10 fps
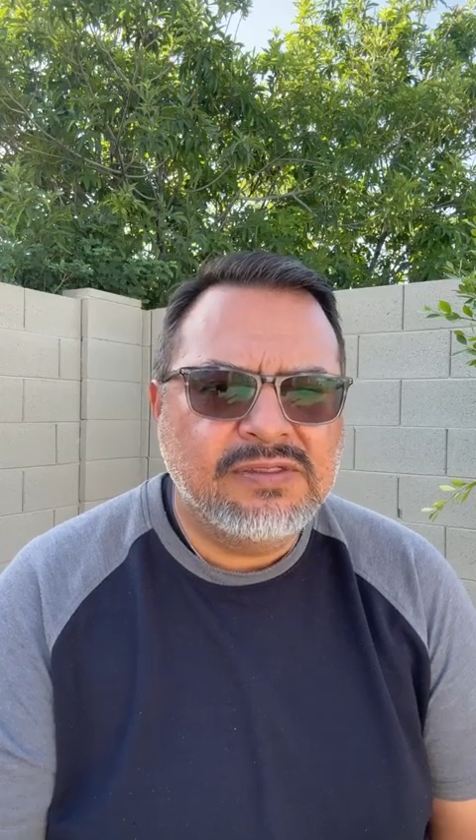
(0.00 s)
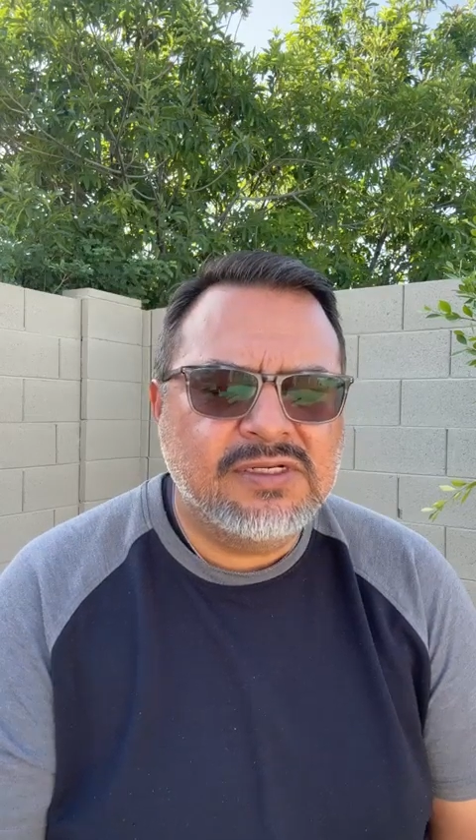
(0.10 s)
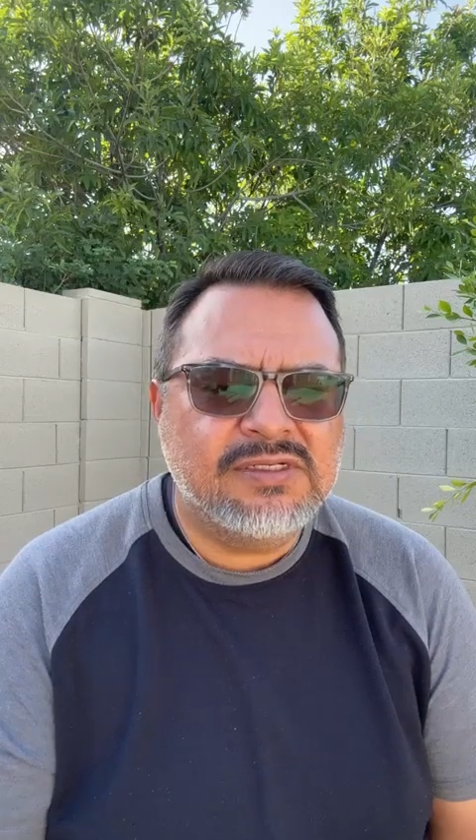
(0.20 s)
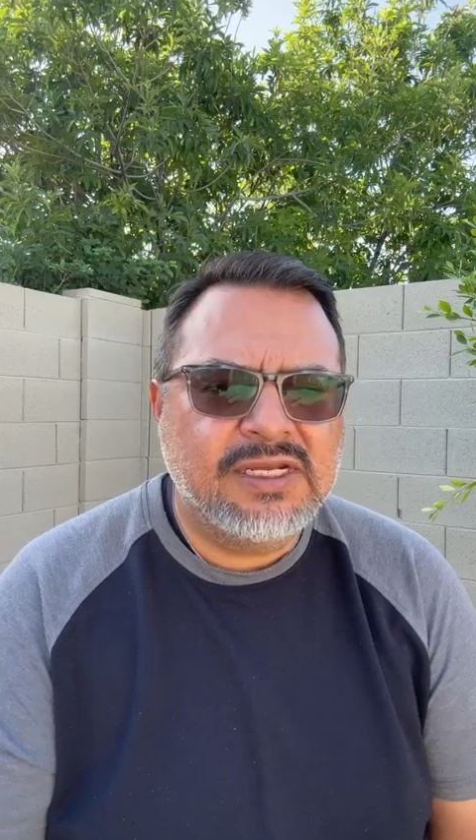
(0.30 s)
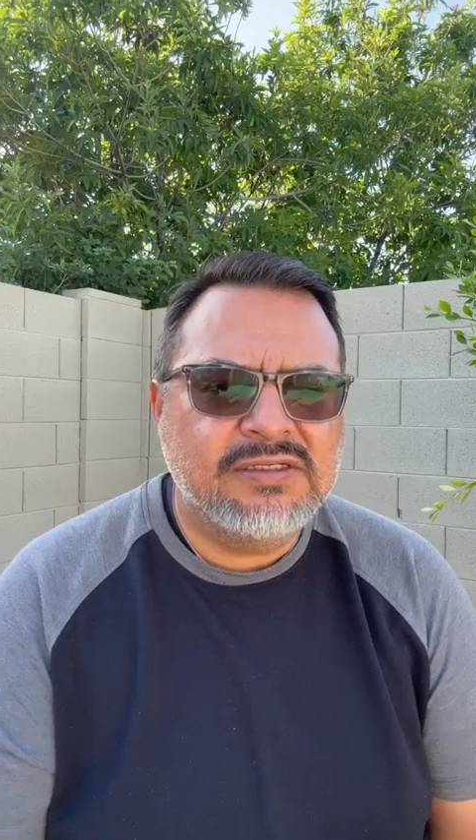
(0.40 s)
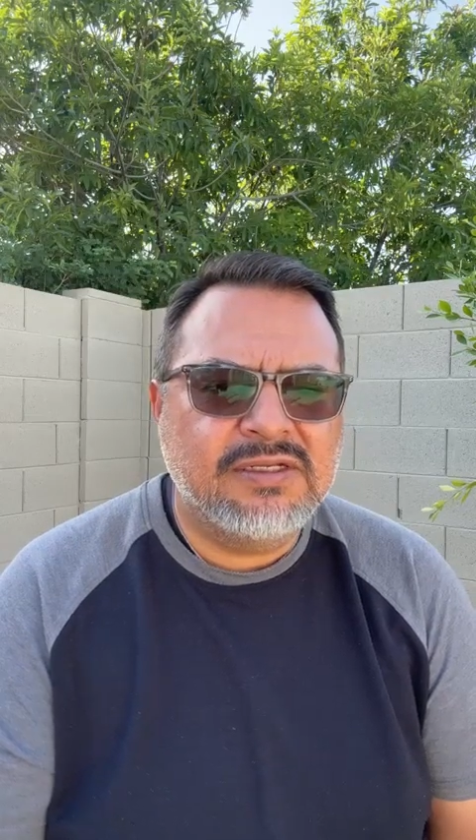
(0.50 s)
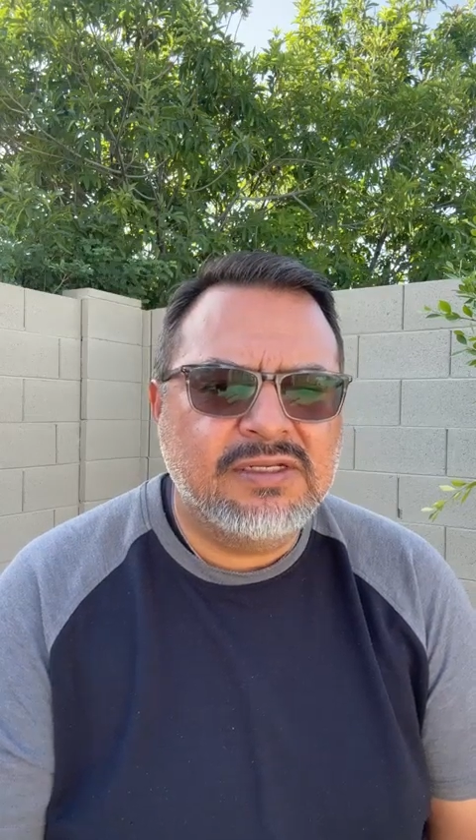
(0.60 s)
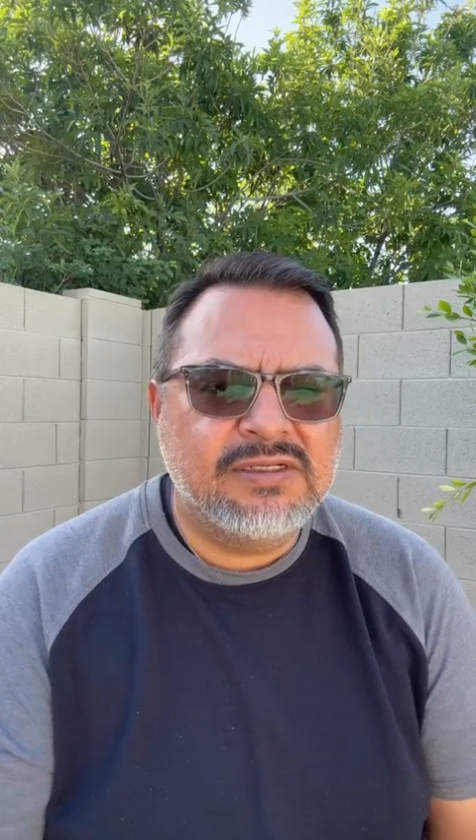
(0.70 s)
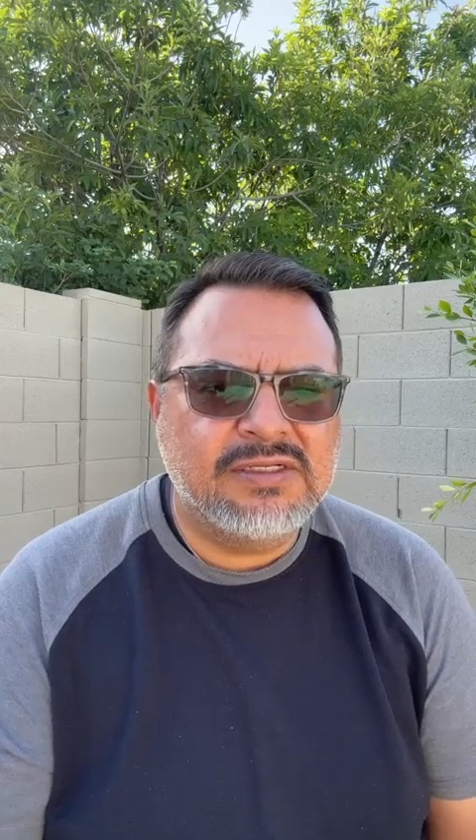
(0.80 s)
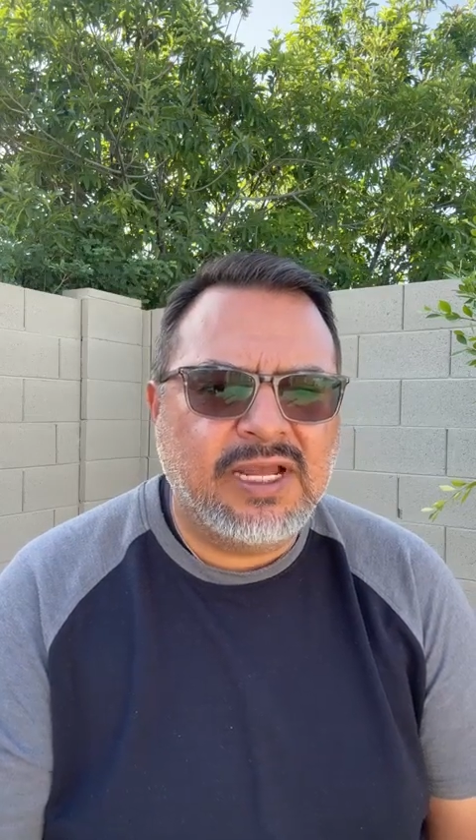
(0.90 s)
just as
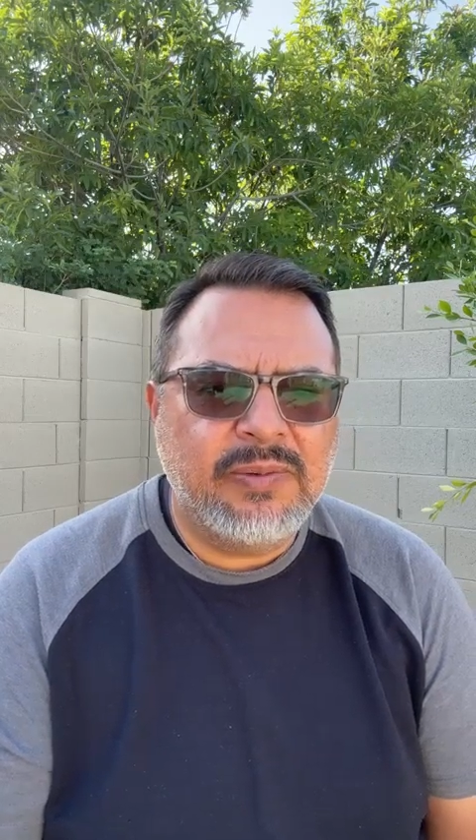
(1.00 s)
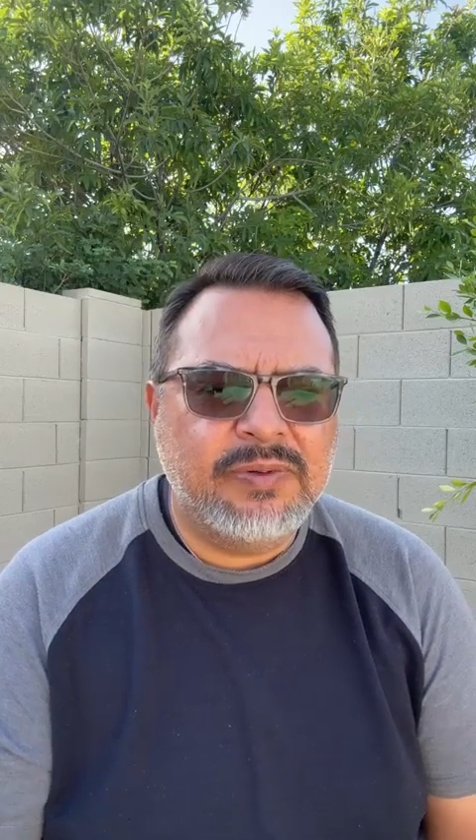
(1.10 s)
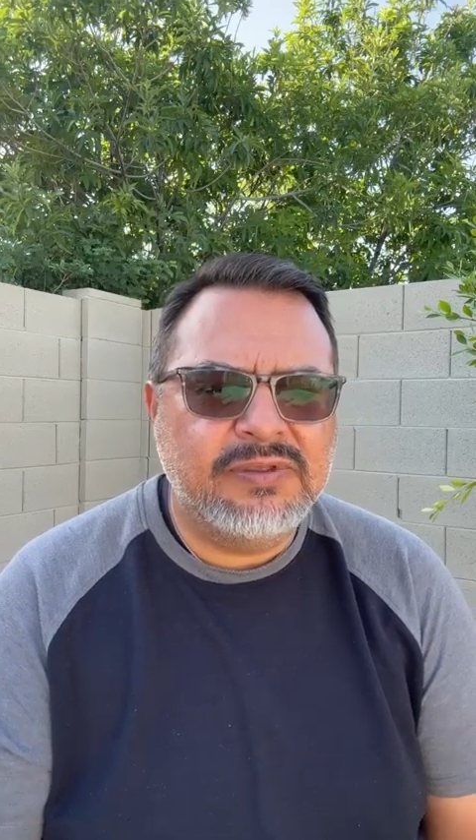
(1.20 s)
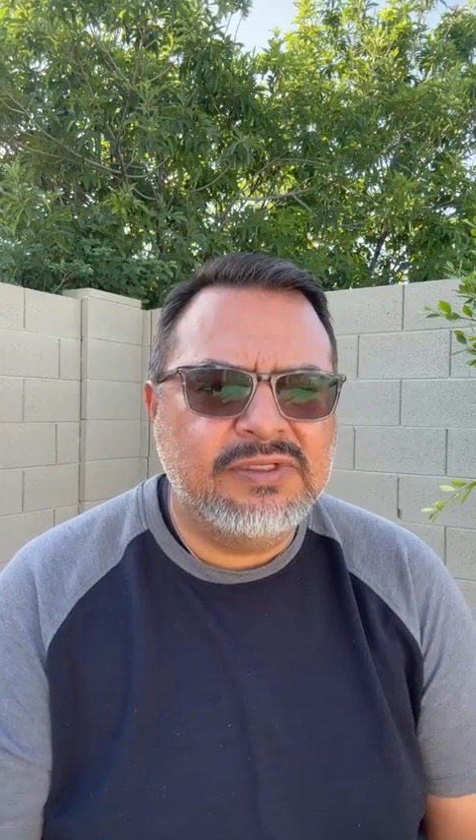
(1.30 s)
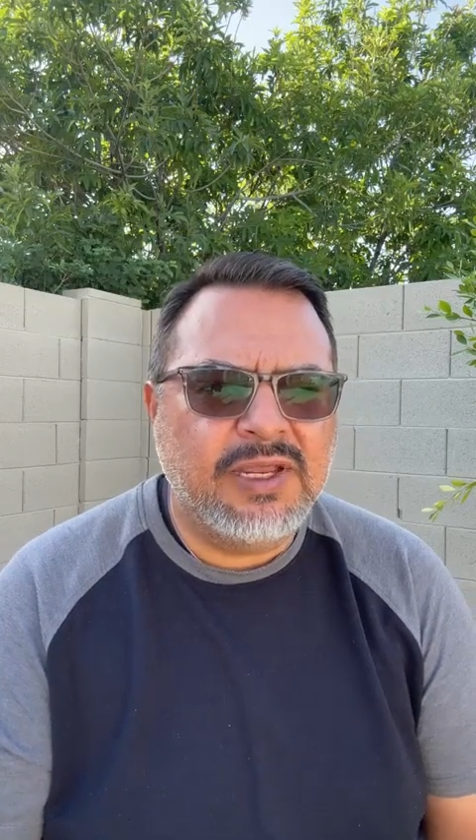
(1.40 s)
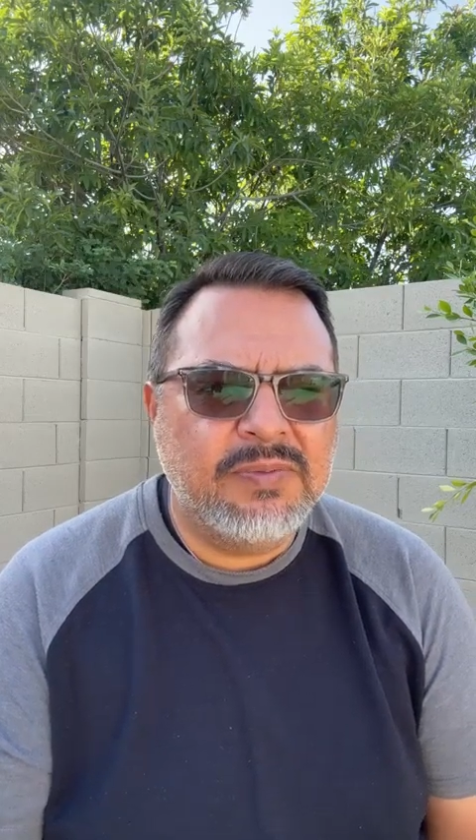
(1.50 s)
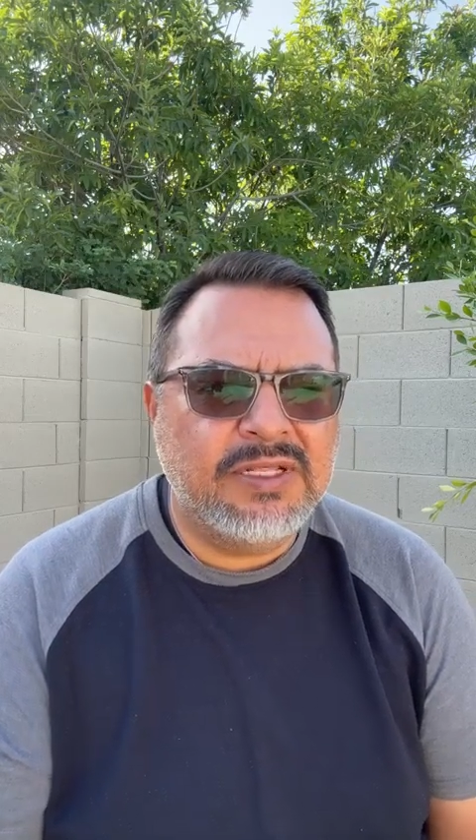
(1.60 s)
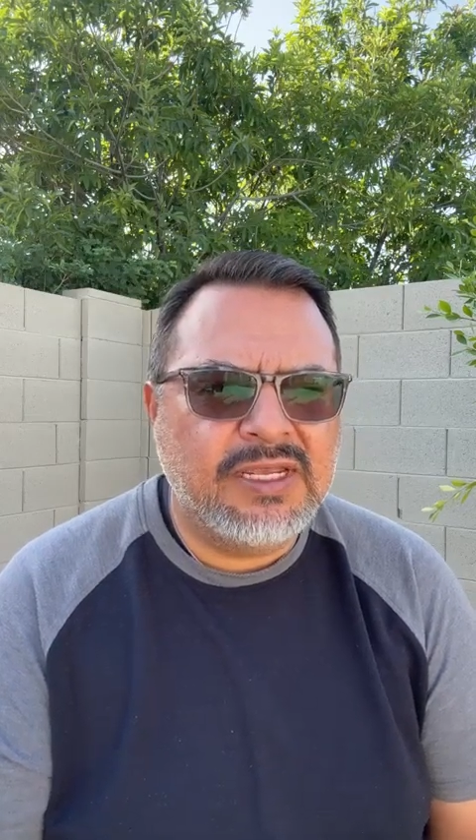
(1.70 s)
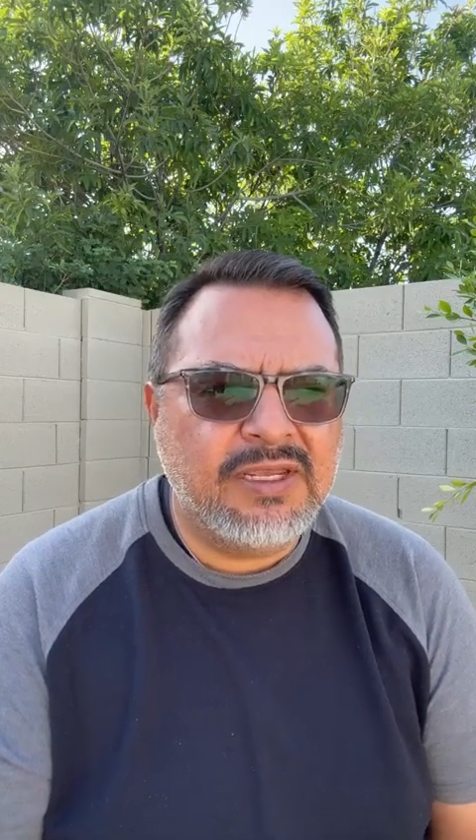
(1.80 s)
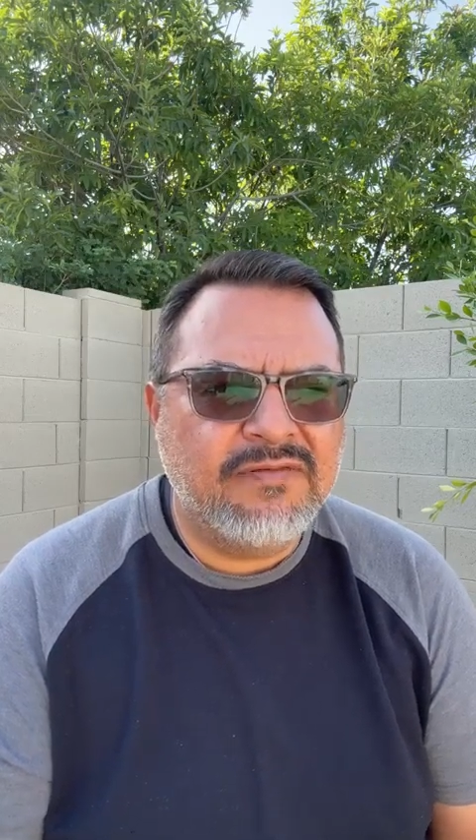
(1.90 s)
the disciples, they
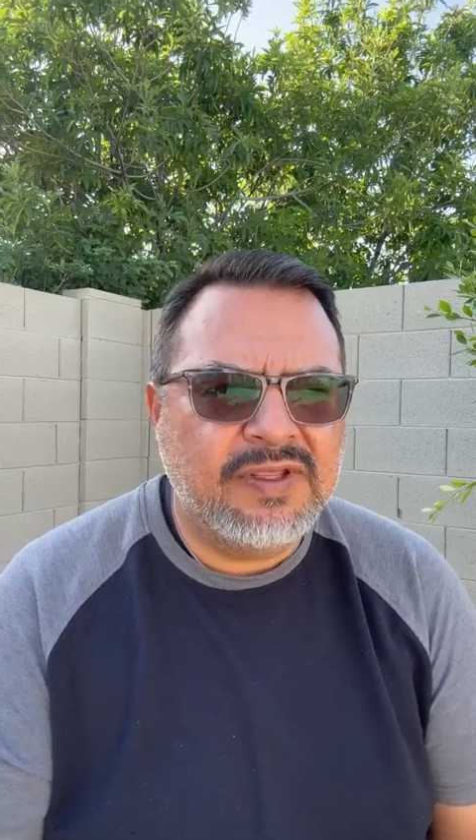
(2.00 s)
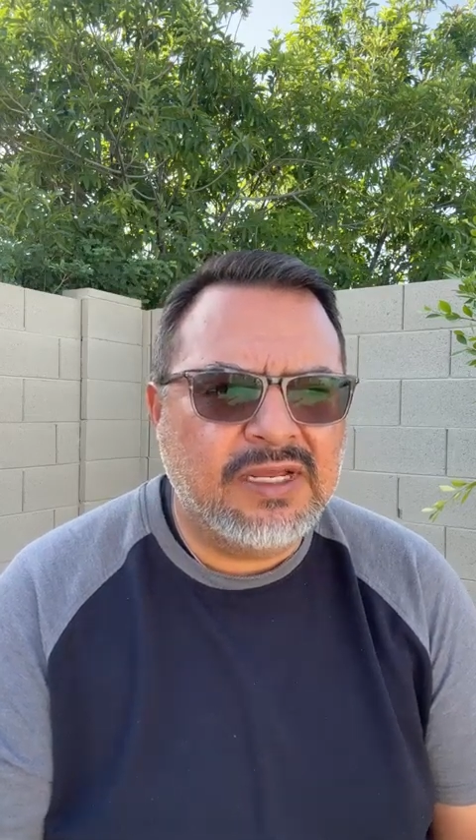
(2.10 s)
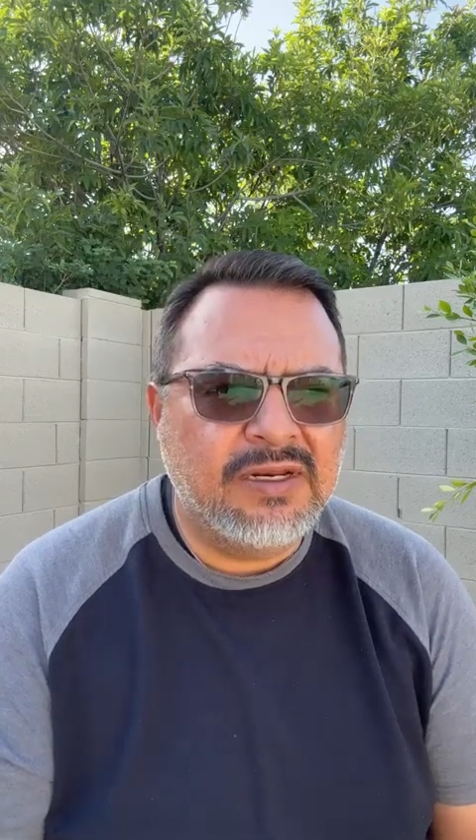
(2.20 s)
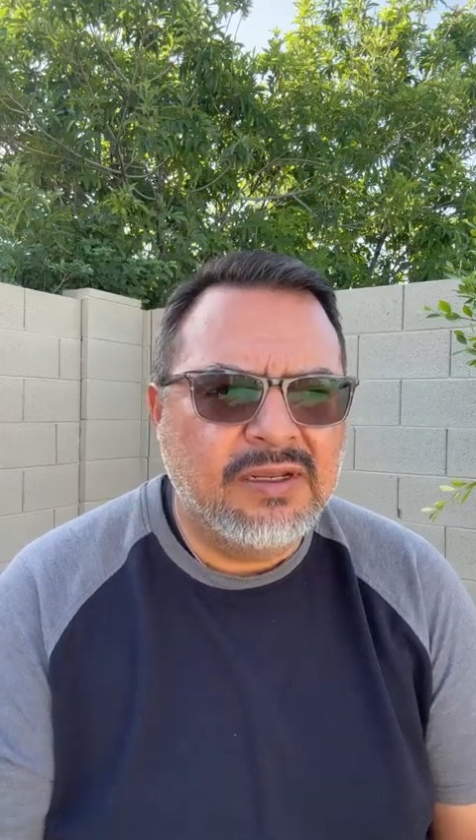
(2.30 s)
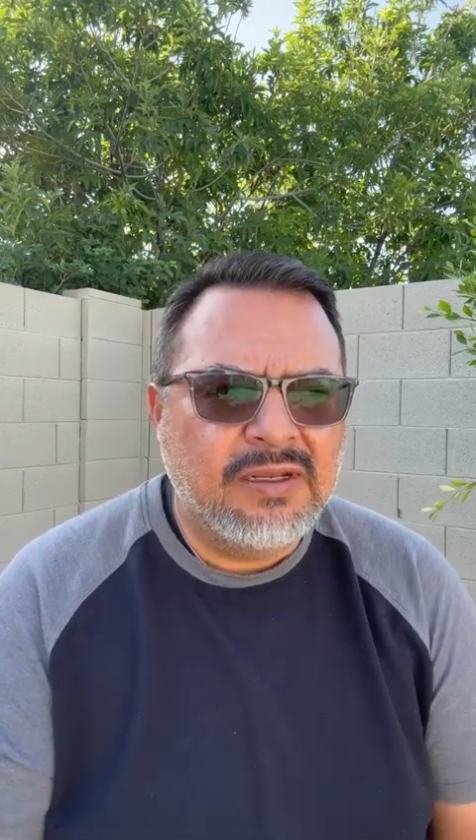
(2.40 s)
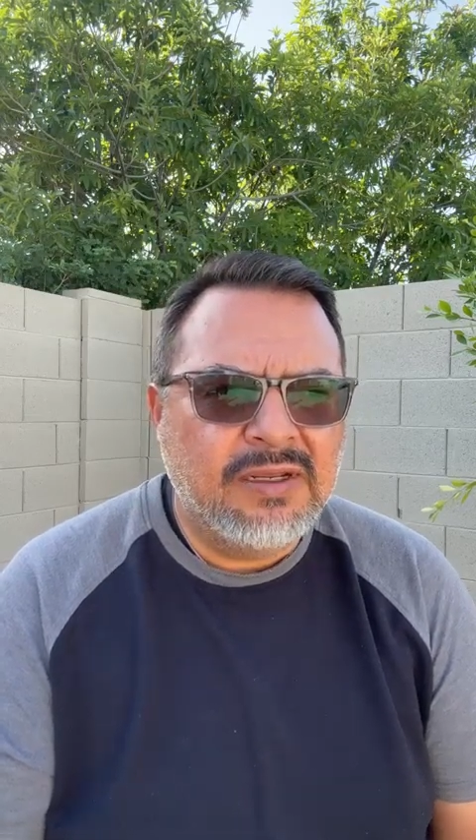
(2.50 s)
believed that